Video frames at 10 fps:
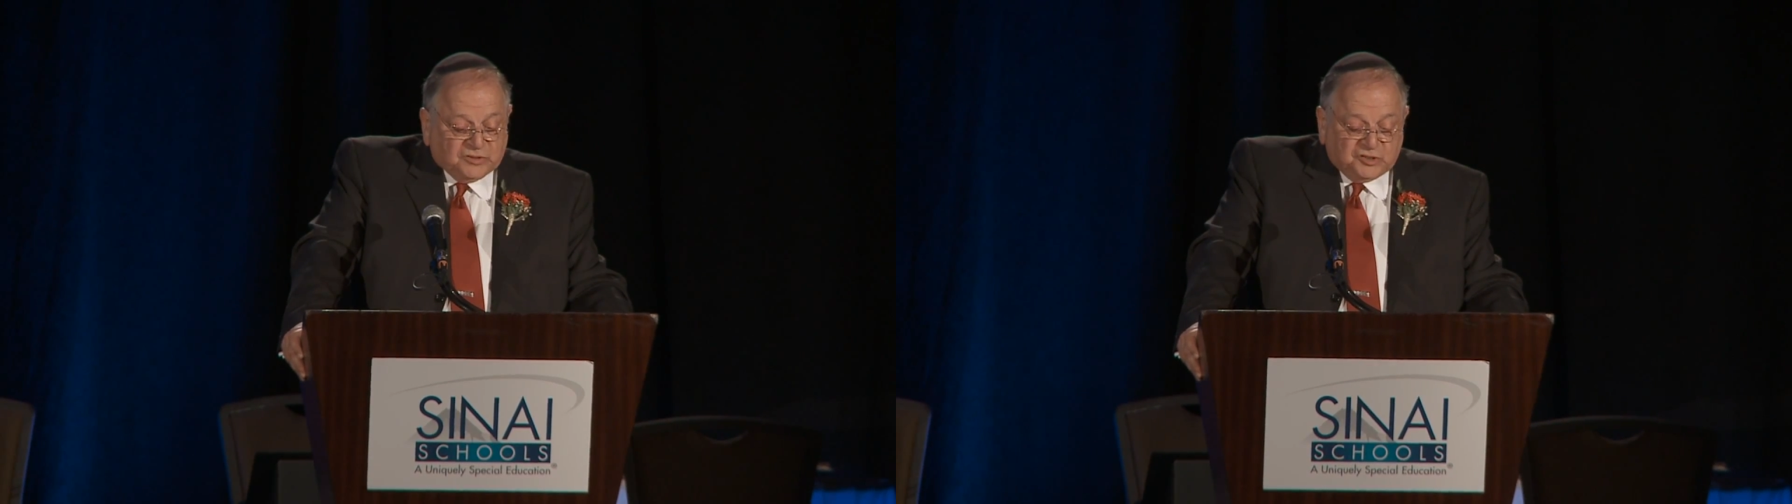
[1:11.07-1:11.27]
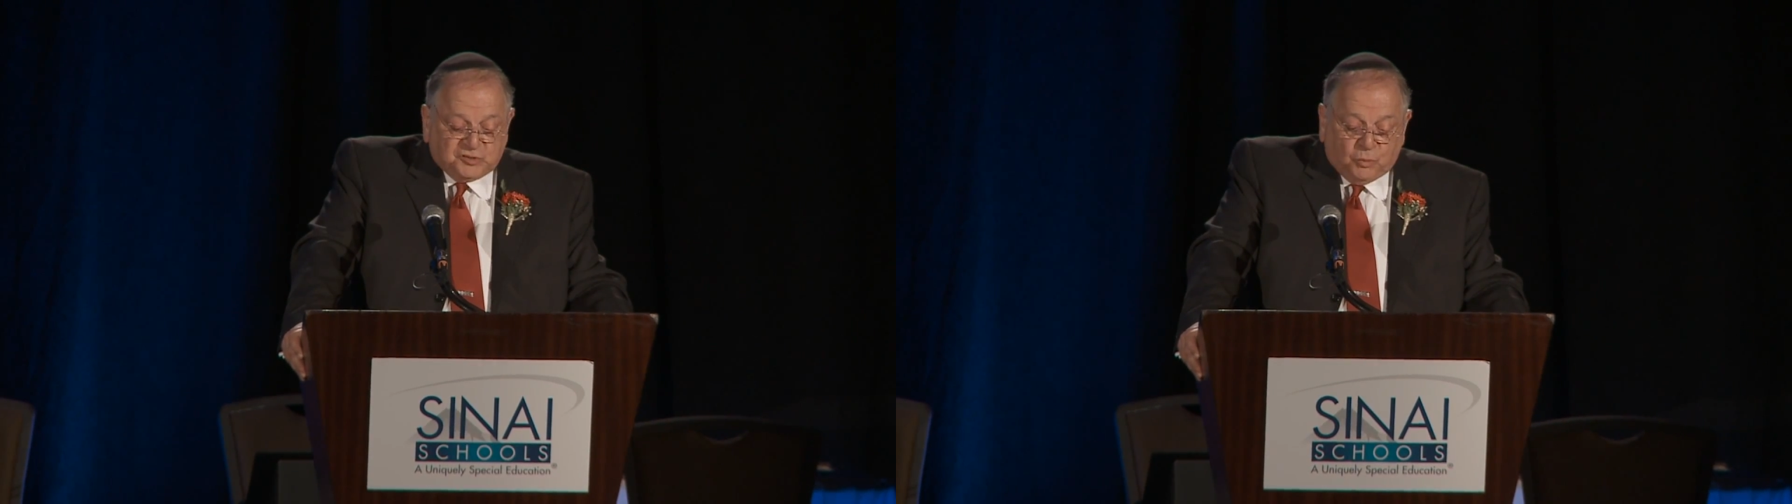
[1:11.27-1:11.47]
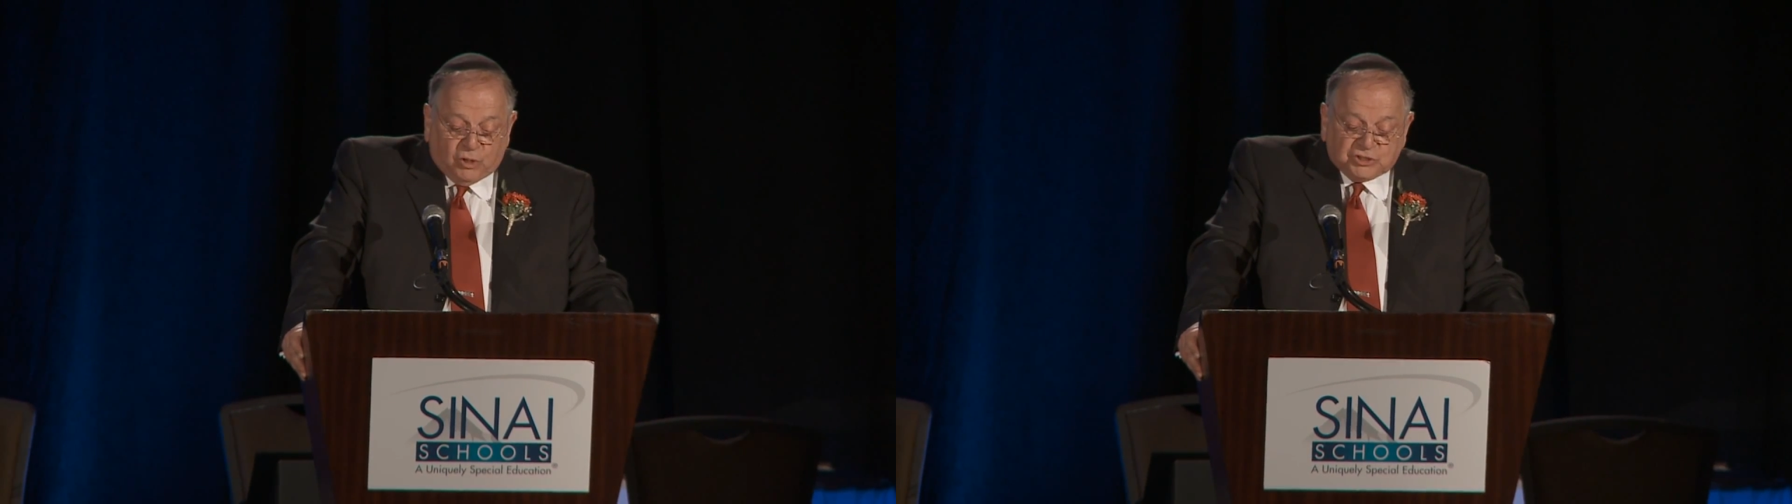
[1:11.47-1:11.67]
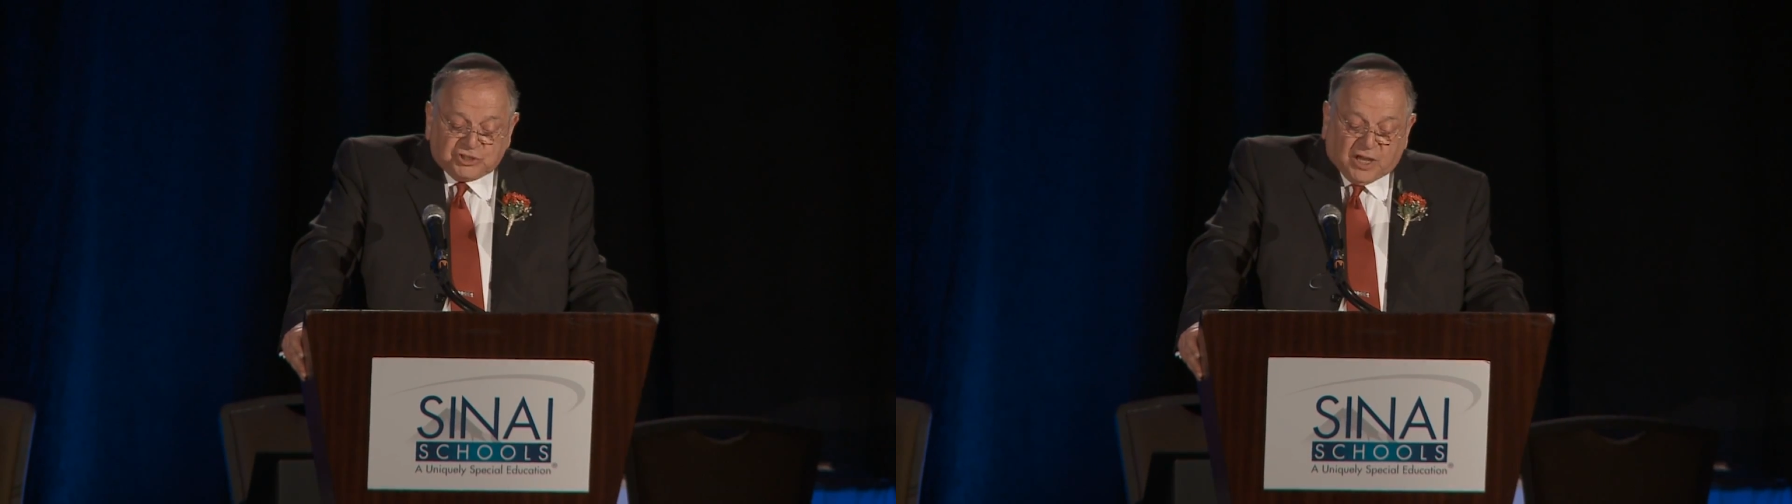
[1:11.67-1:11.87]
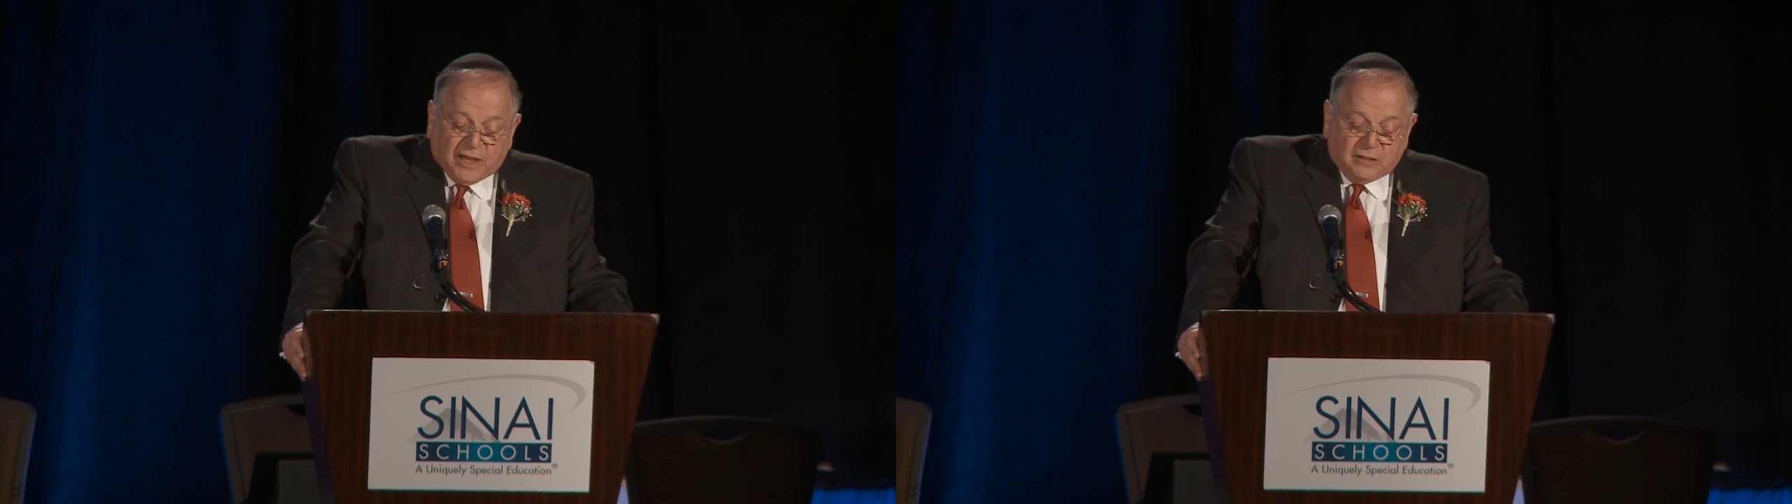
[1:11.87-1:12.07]
as a small
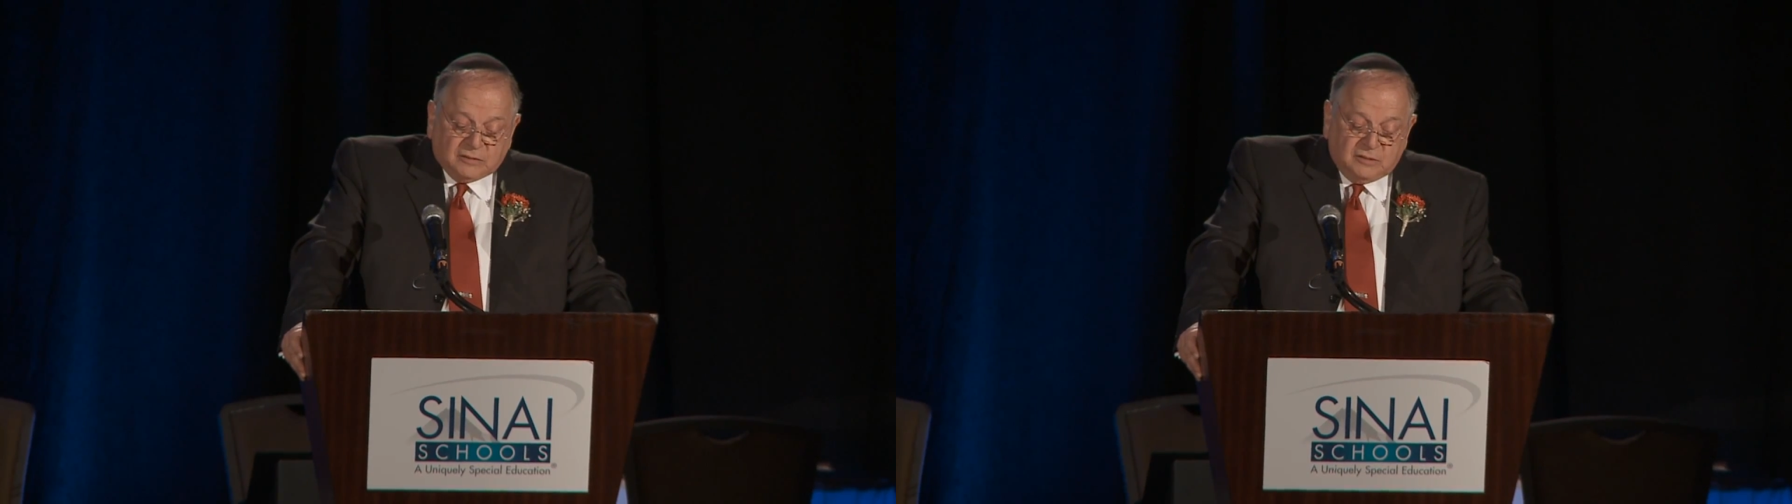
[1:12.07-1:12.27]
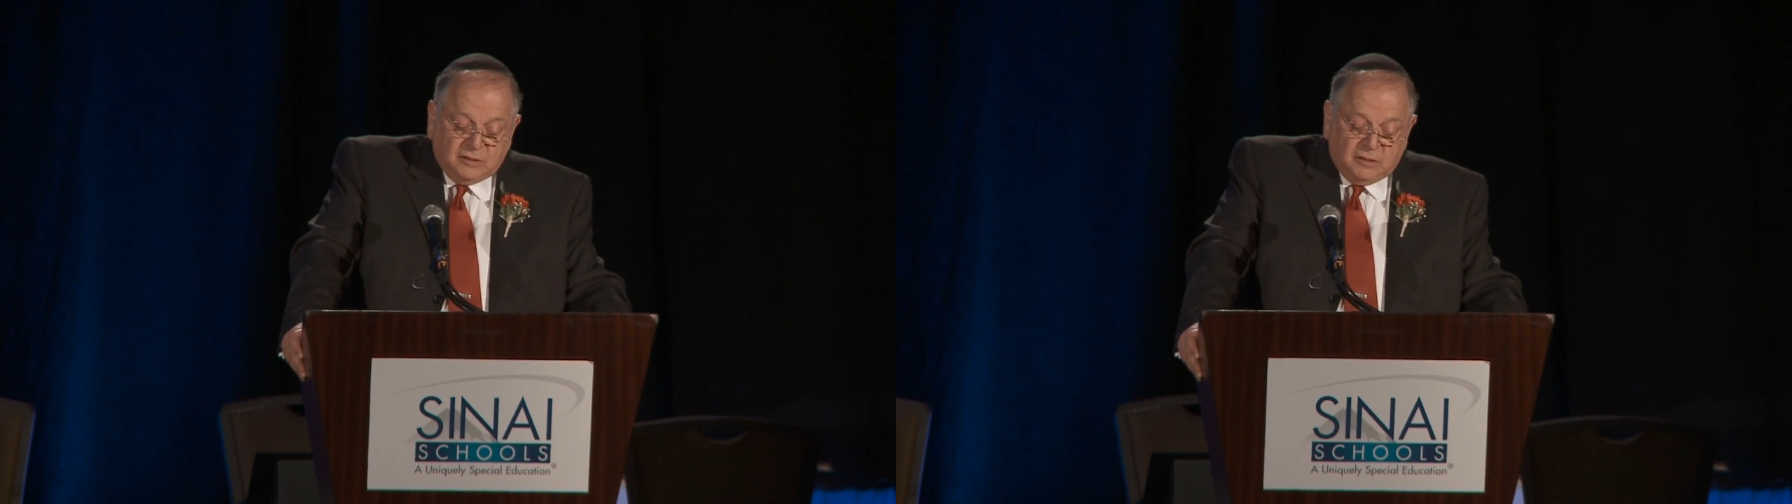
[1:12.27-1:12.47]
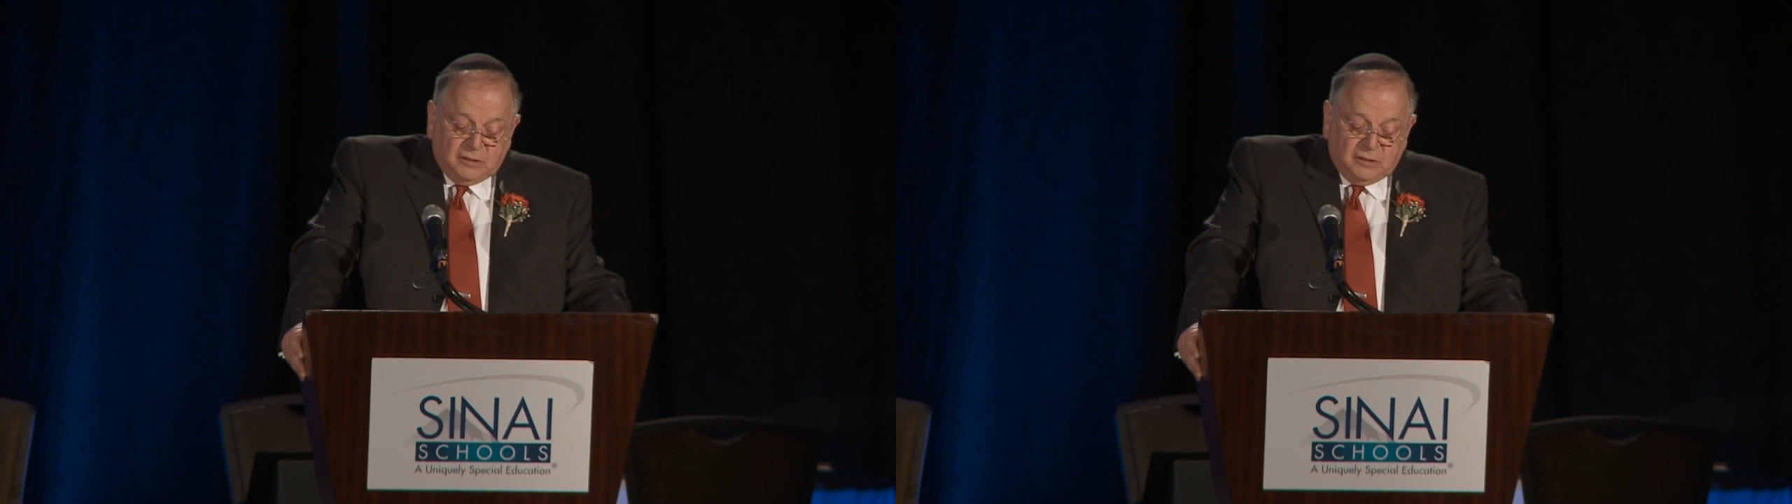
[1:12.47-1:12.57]
child,